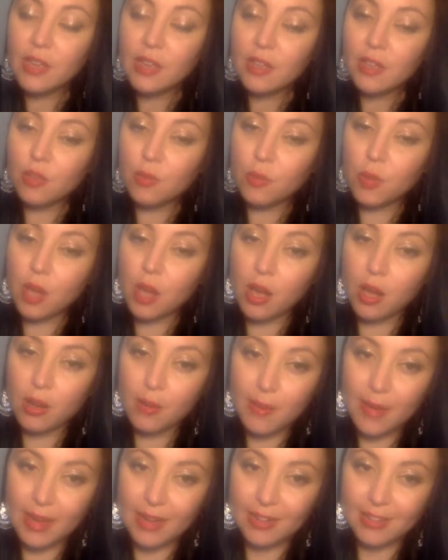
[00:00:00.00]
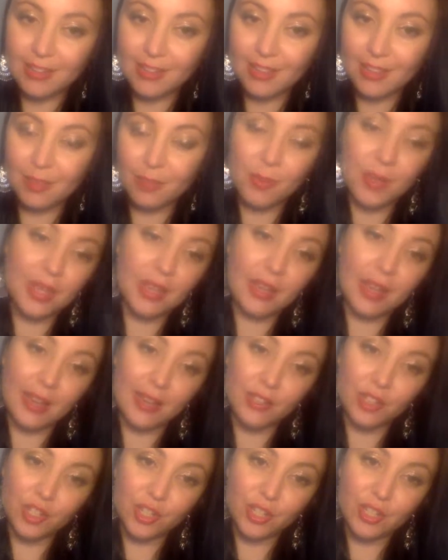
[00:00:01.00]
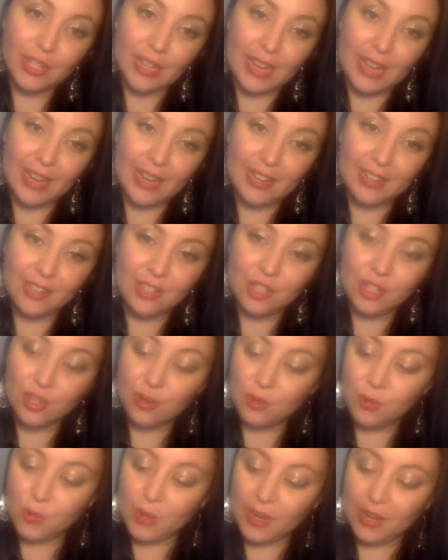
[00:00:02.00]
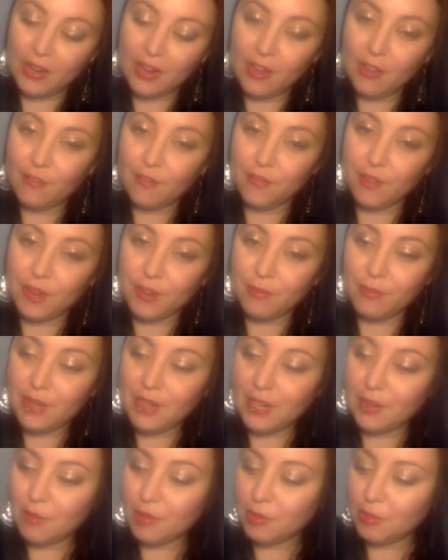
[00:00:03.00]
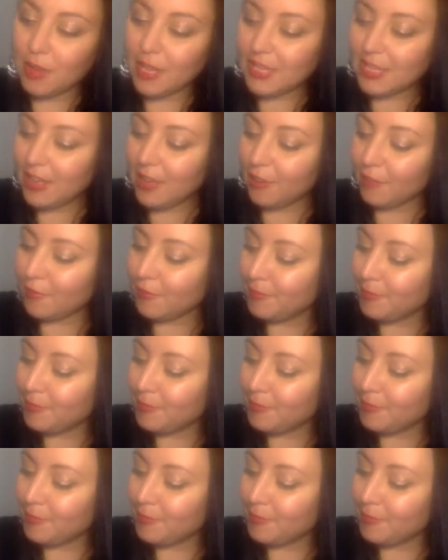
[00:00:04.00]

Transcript: you will automatically be entered in to win a free reading with myself.